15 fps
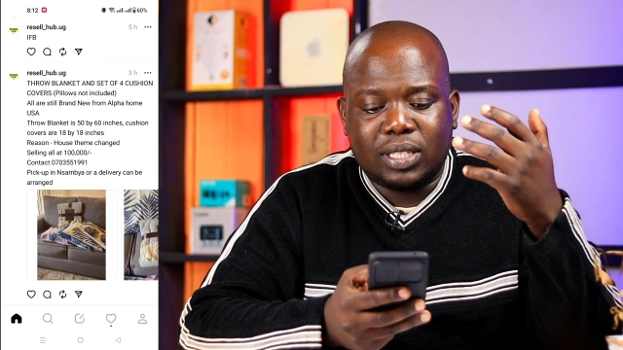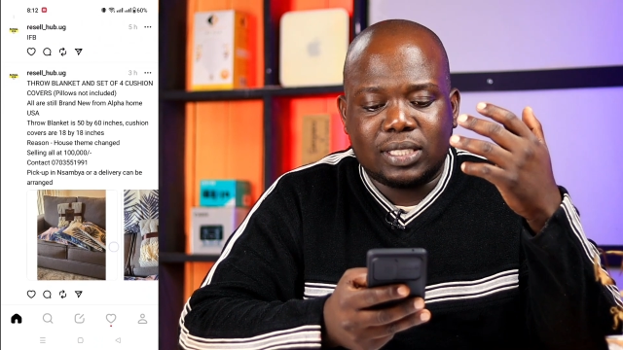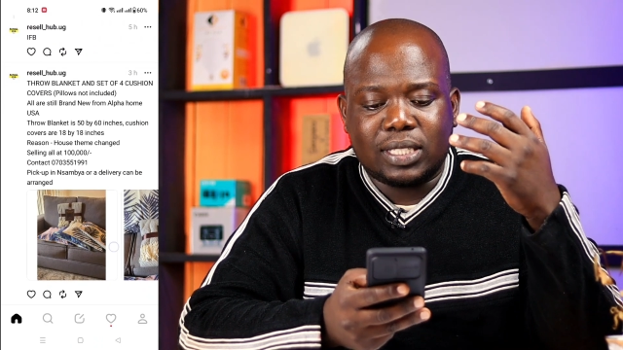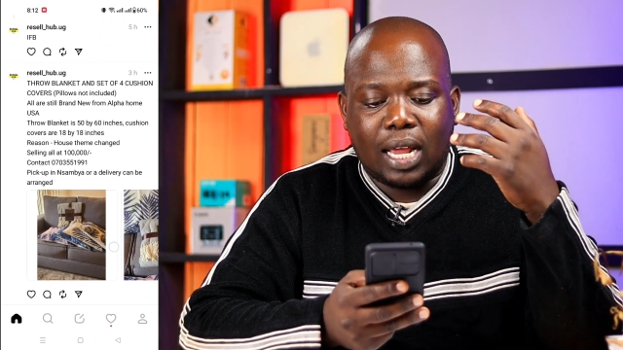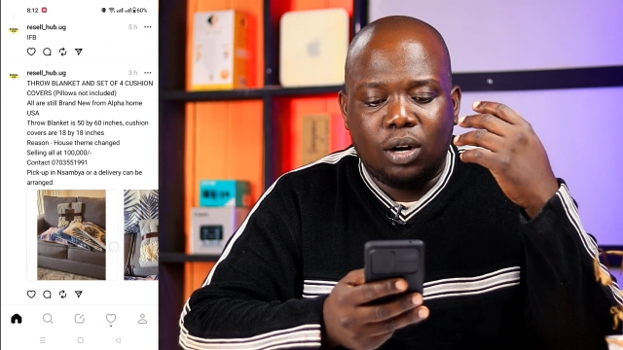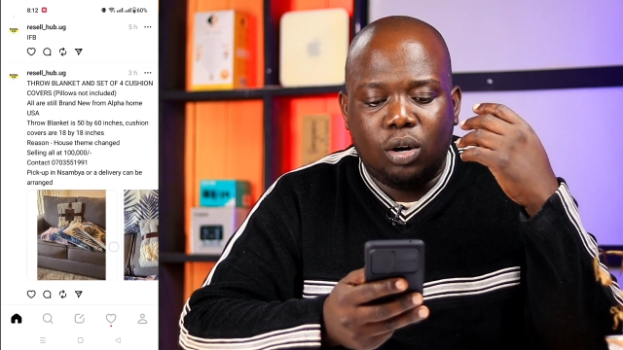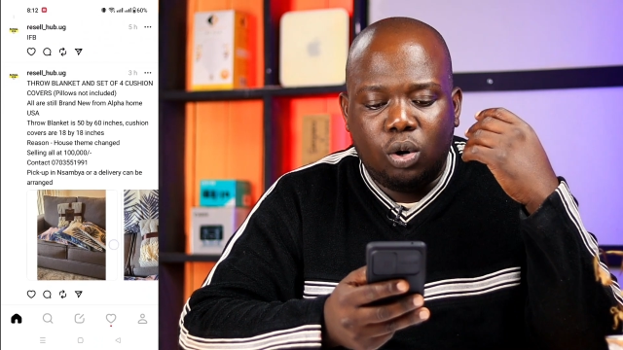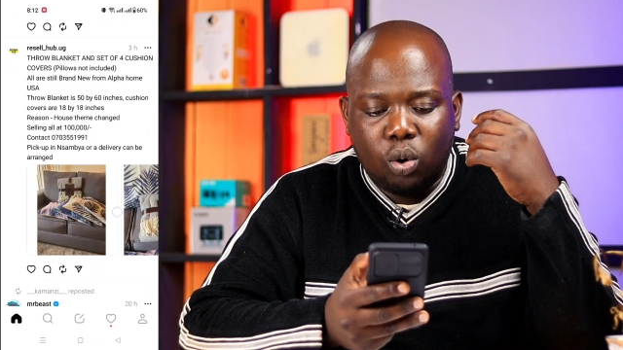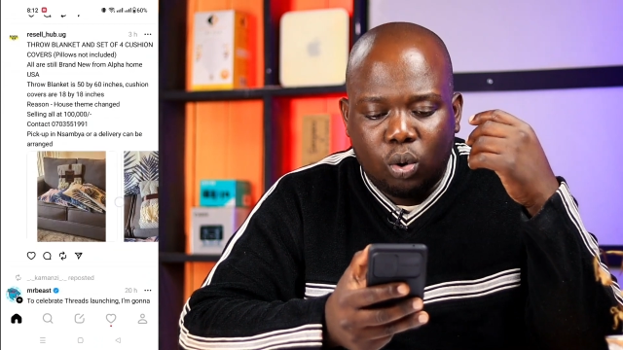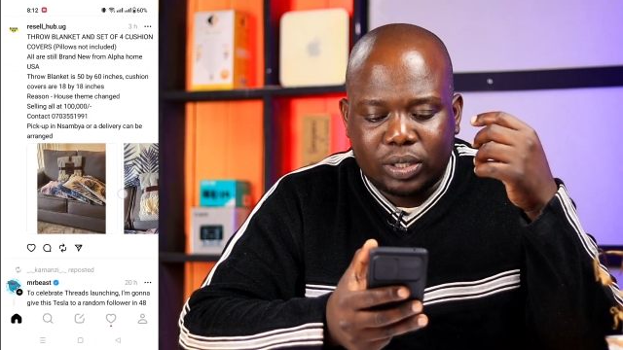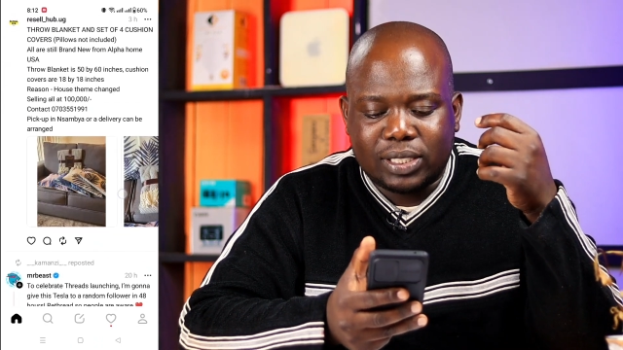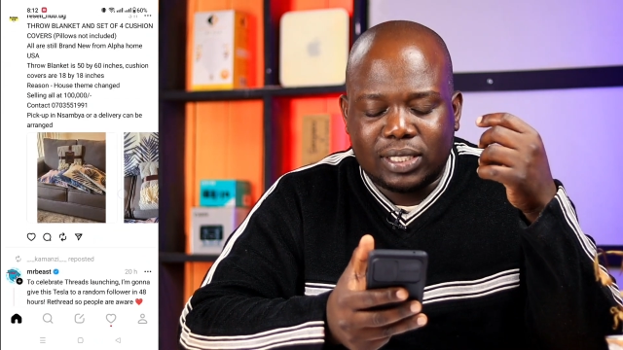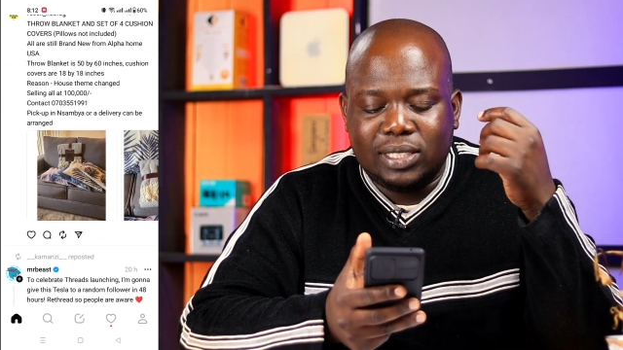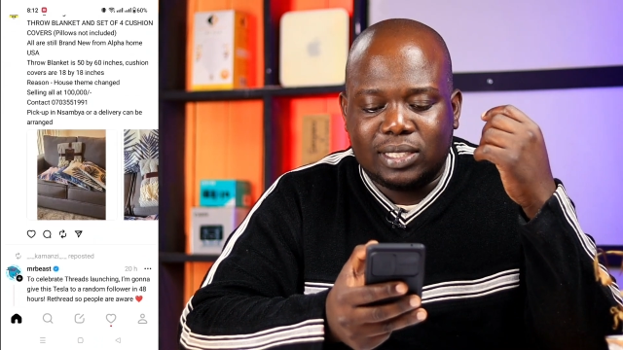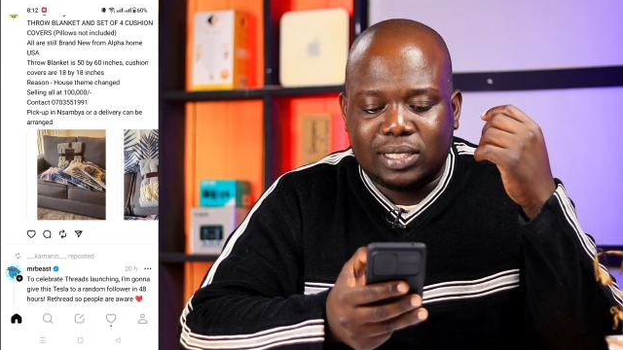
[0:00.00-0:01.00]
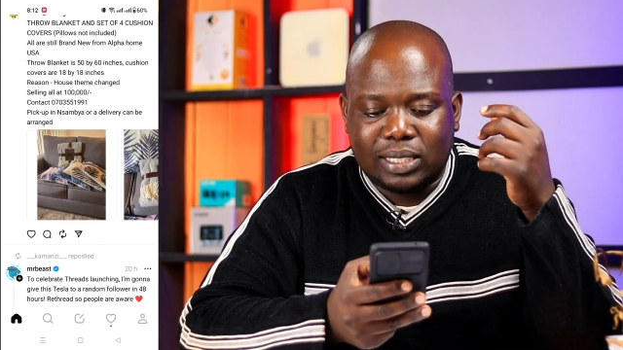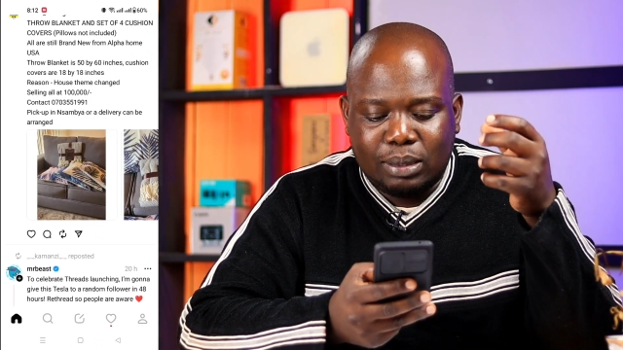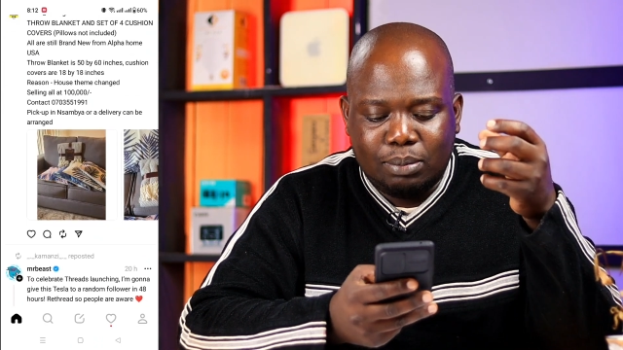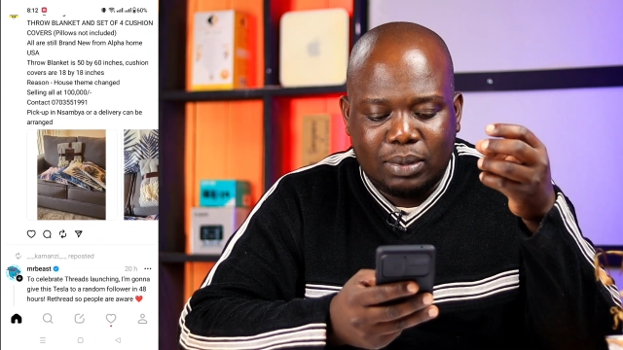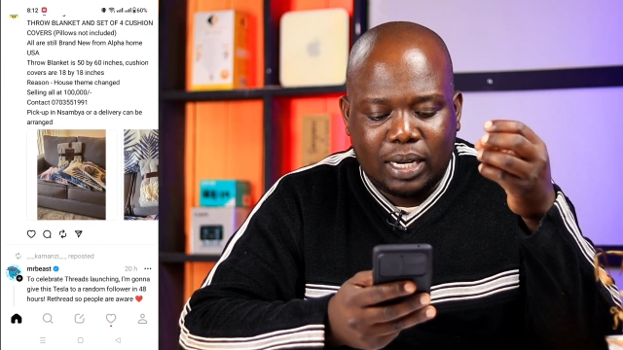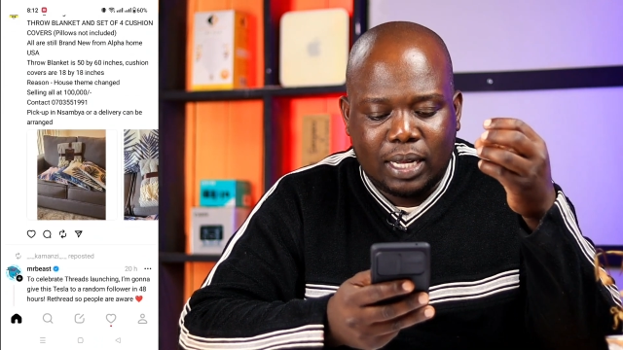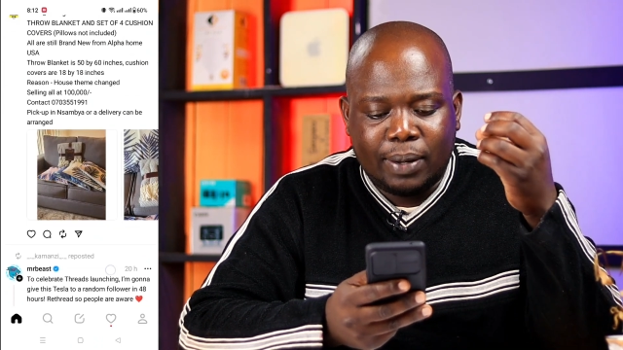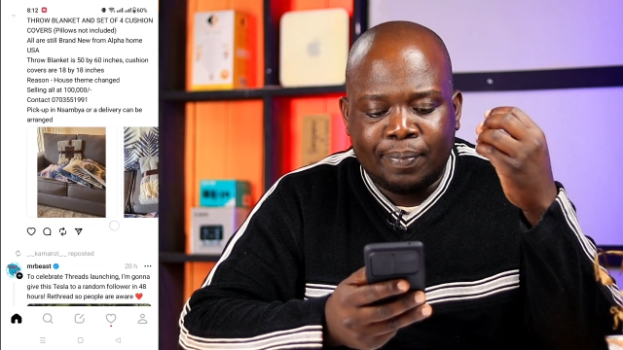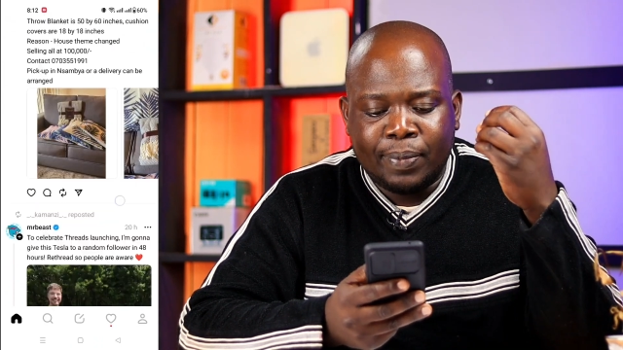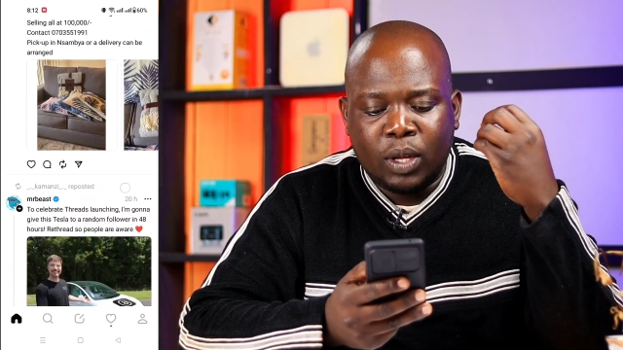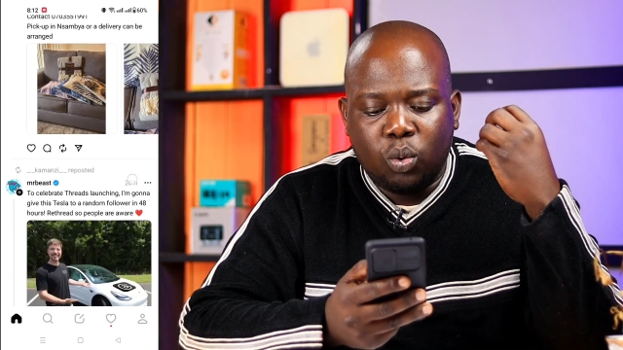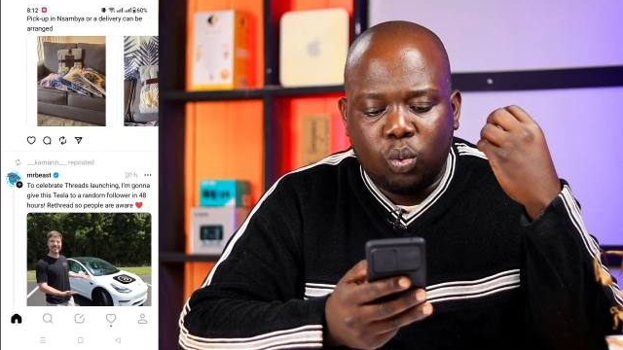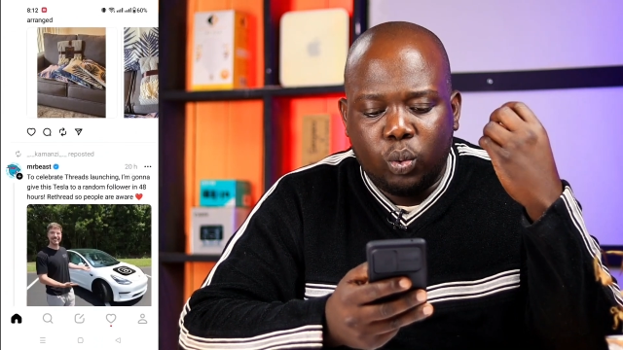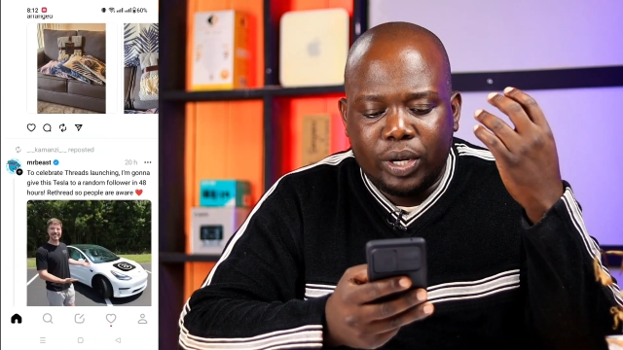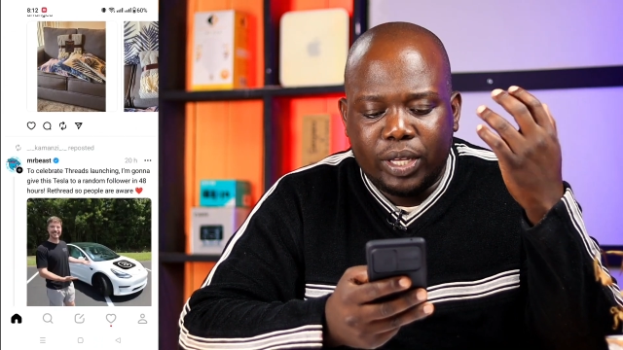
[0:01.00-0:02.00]
There's a lot in similar
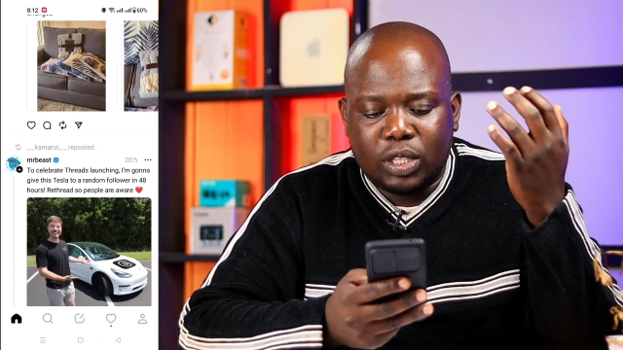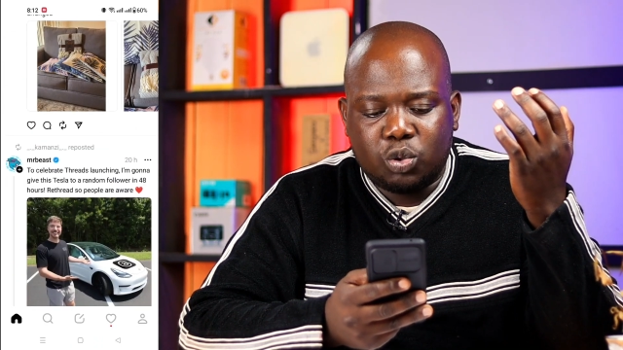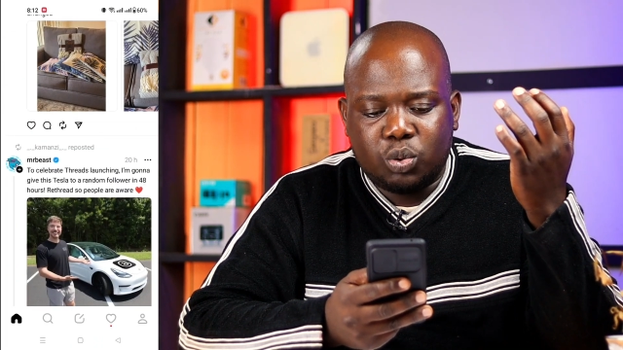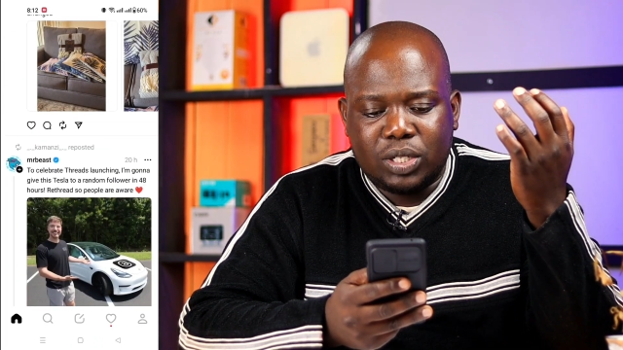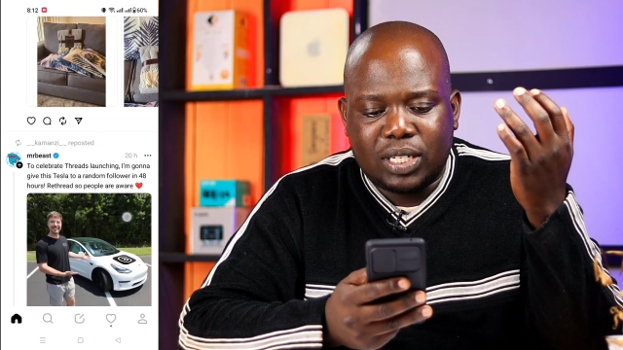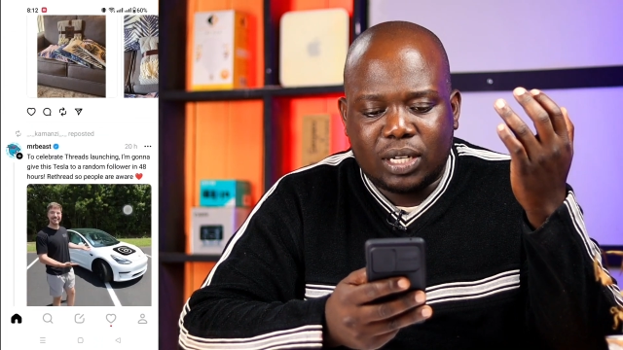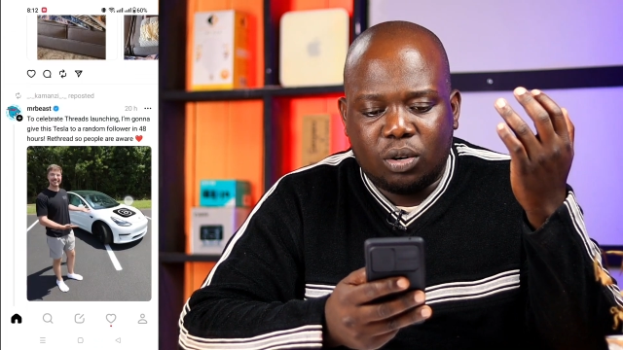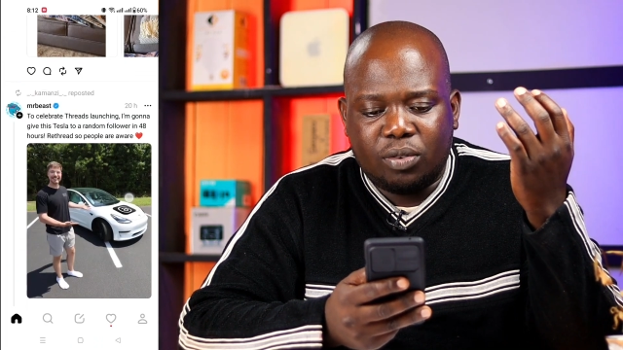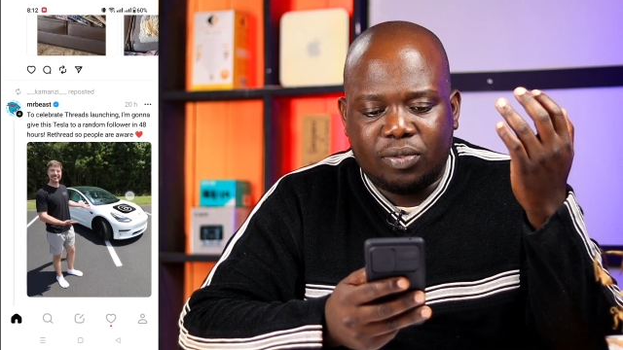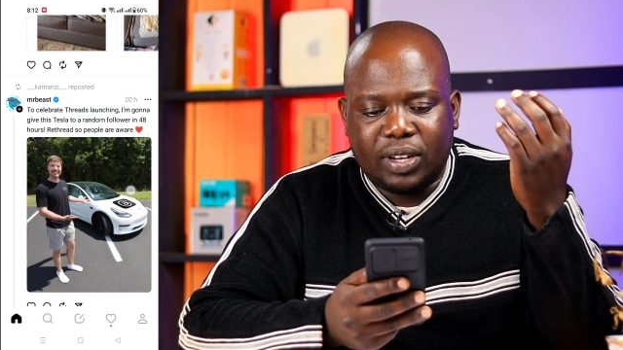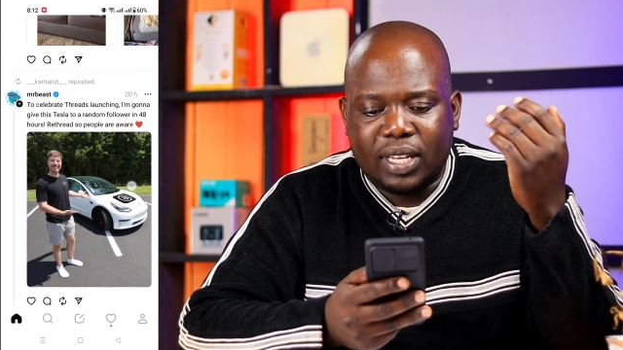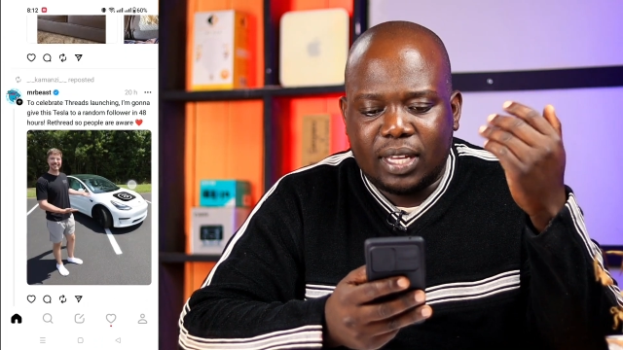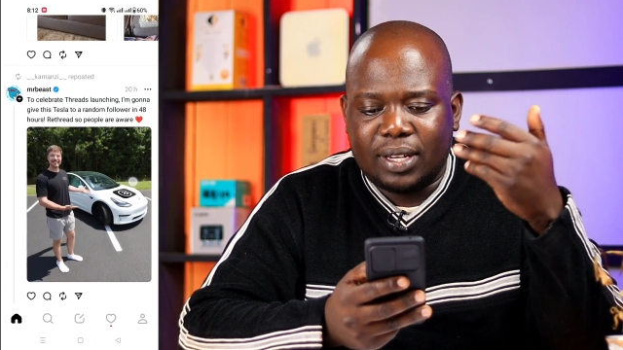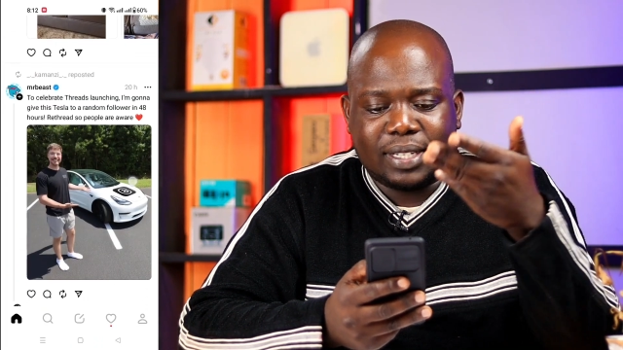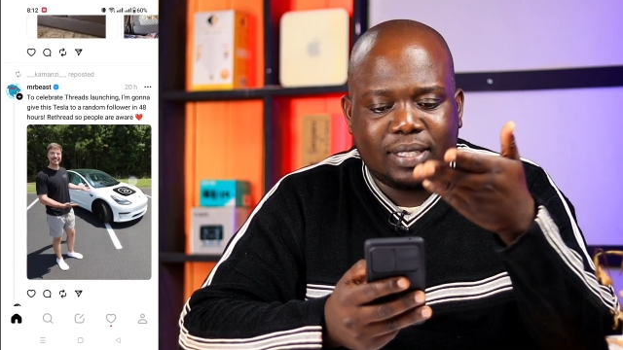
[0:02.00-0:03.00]
with Twitter over here.